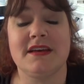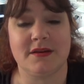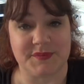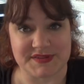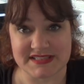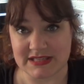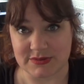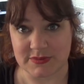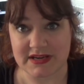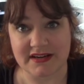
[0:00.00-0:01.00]
and we'll see
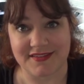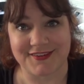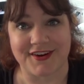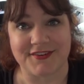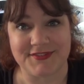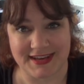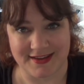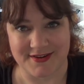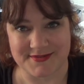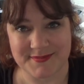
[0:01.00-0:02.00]
you in another art
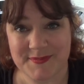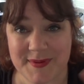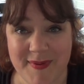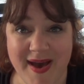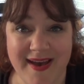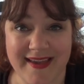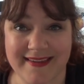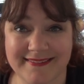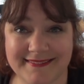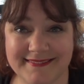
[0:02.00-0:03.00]
video.
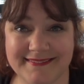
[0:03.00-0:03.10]
Bye-bye!